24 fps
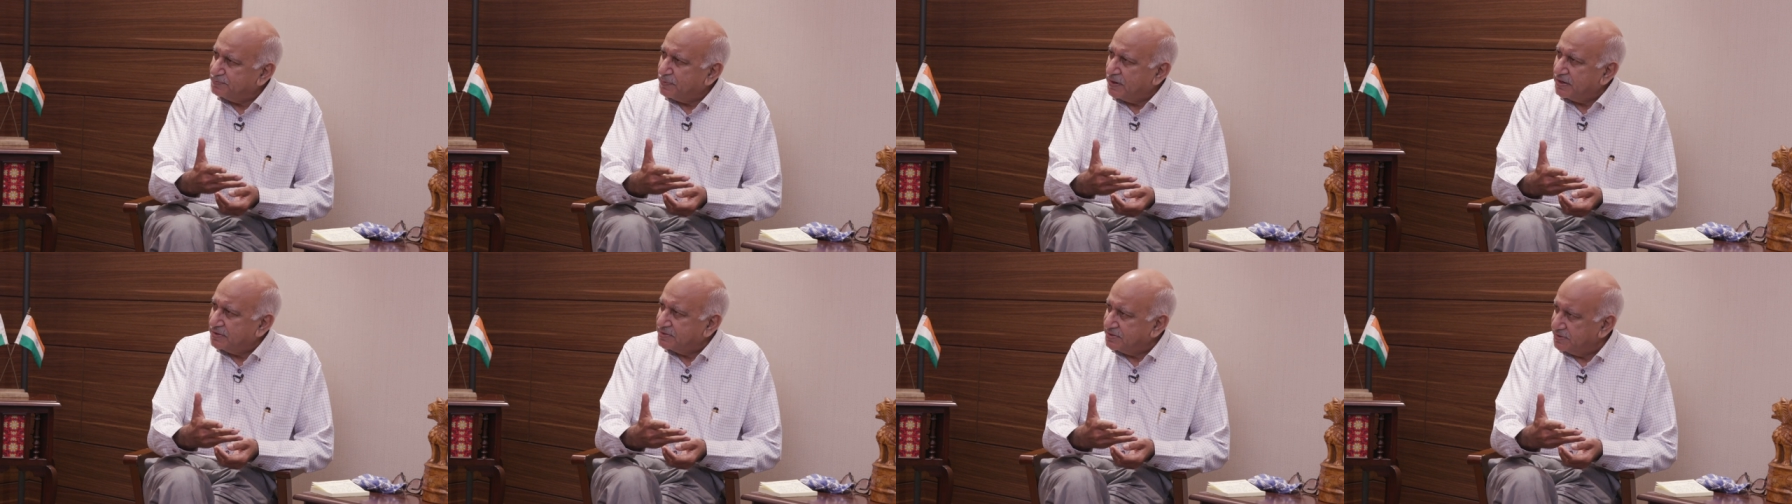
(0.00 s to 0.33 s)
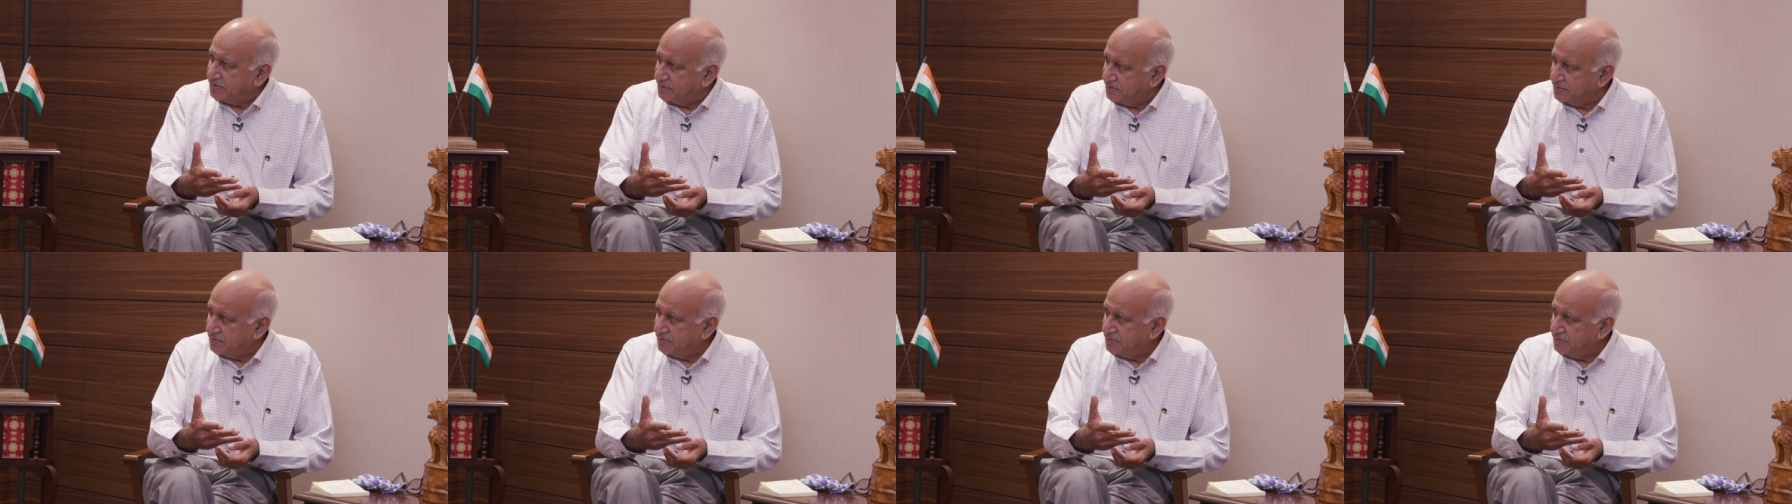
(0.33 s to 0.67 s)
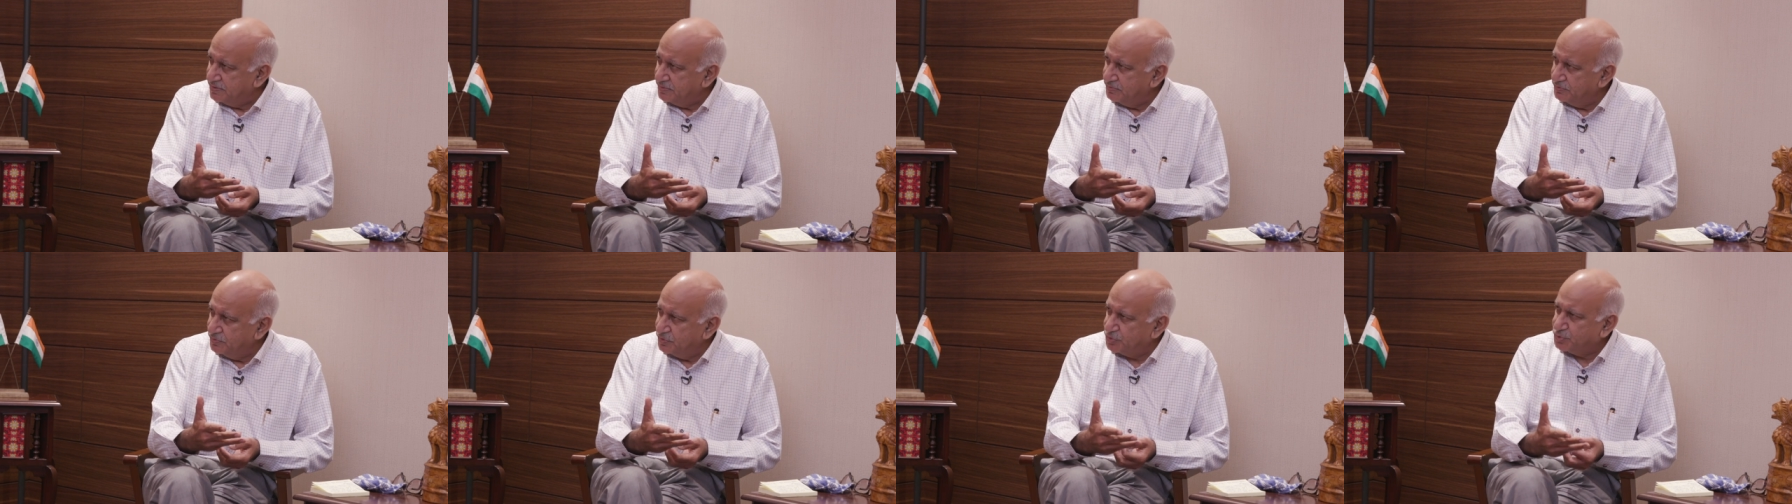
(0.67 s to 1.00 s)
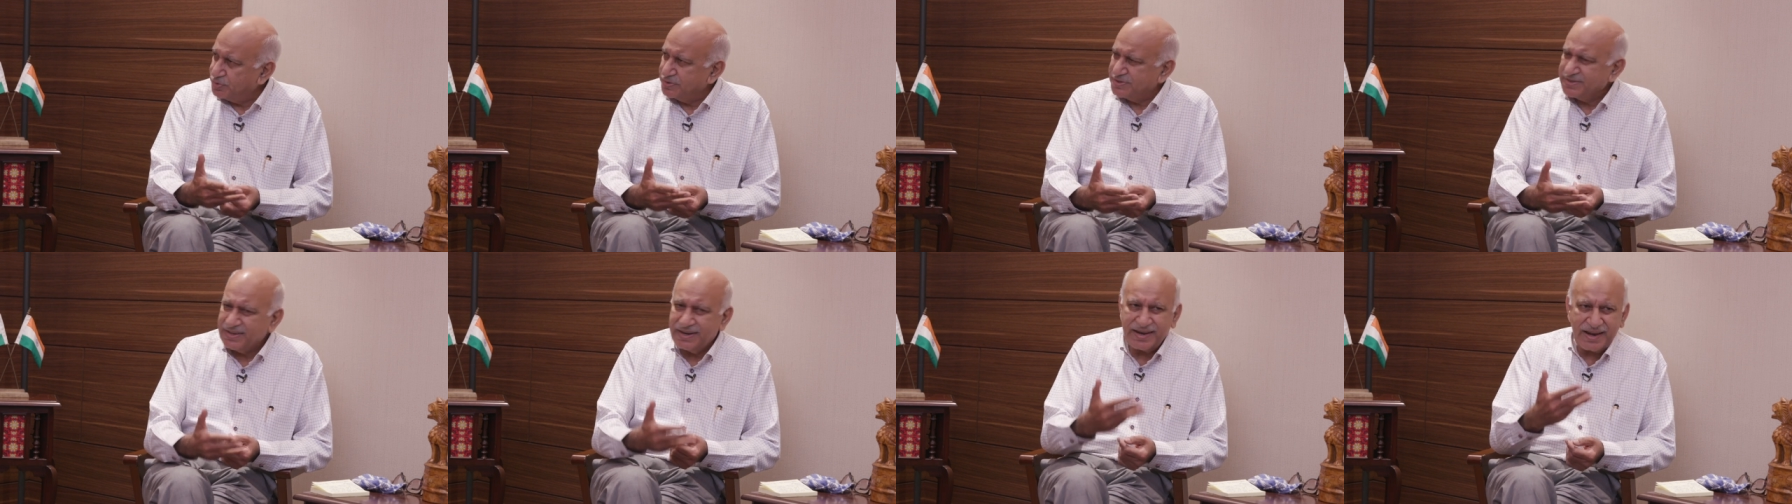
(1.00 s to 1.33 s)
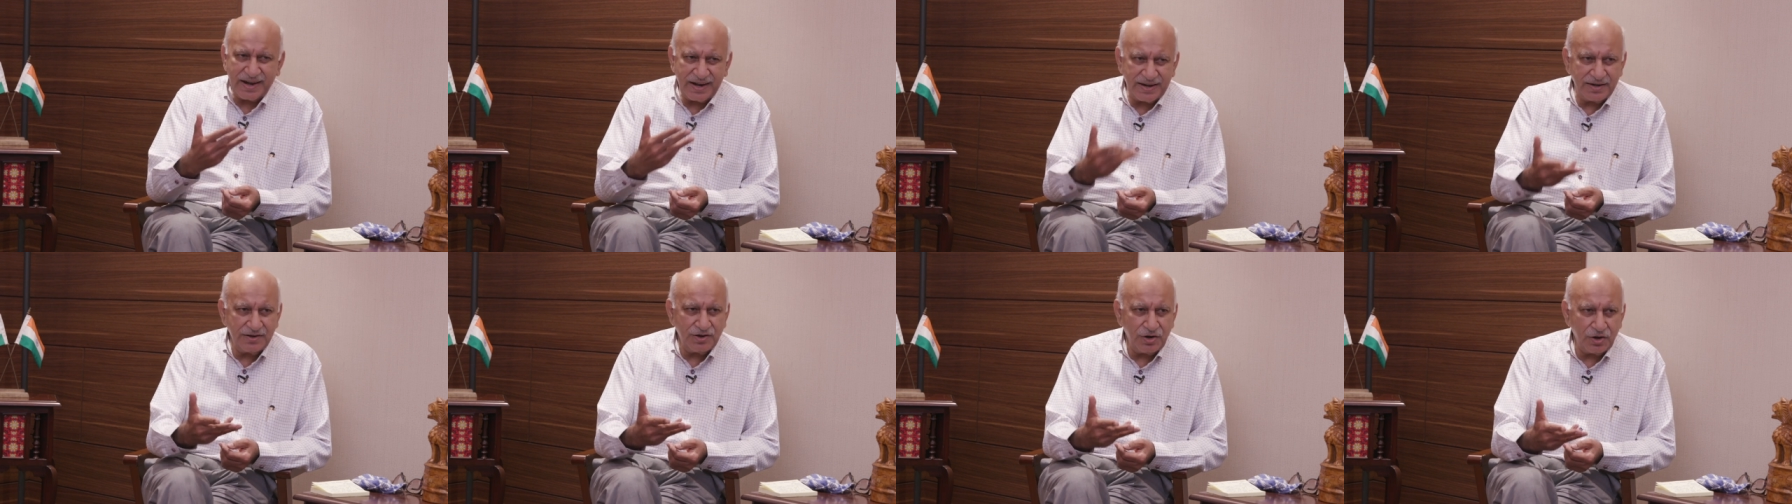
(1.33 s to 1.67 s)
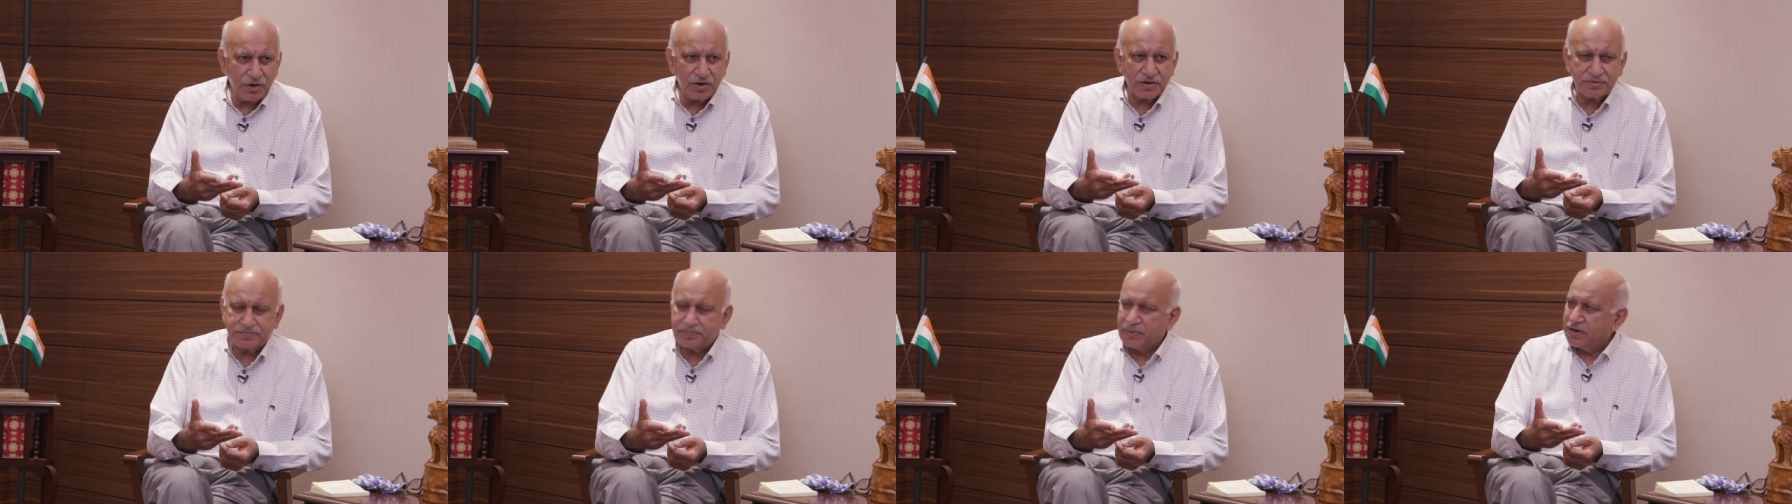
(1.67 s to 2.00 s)
party, which was a
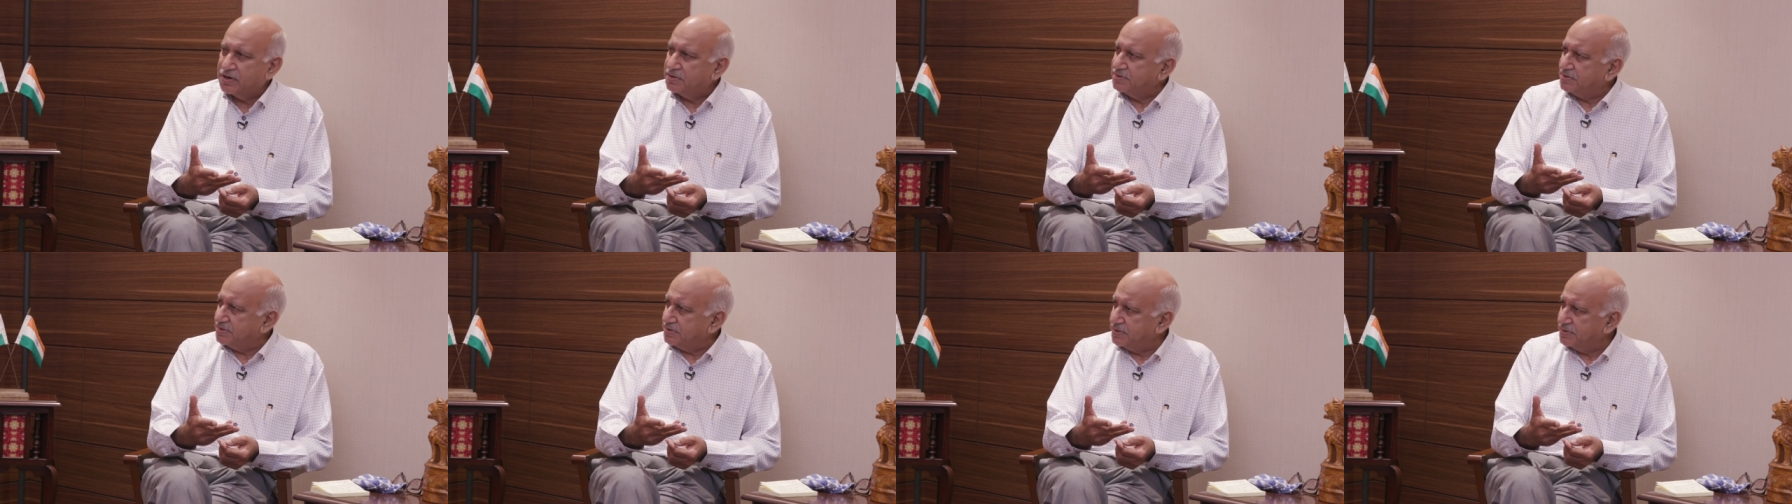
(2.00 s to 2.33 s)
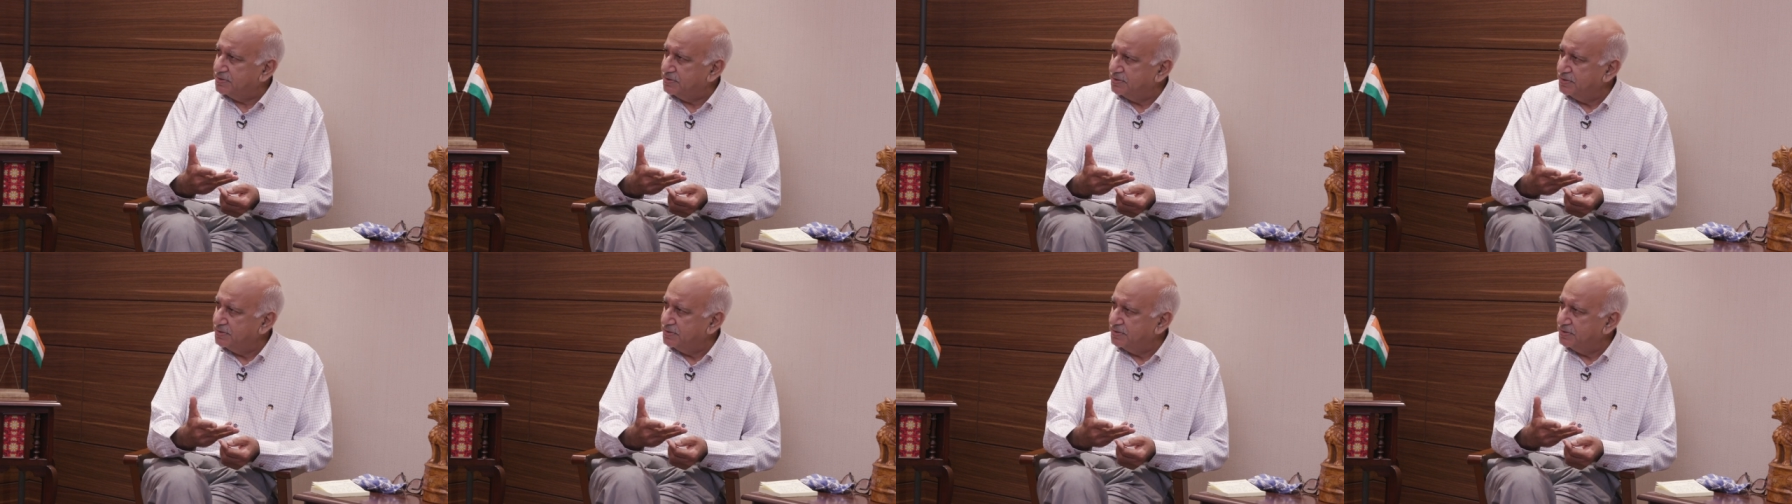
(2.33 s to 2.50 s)
landlord party.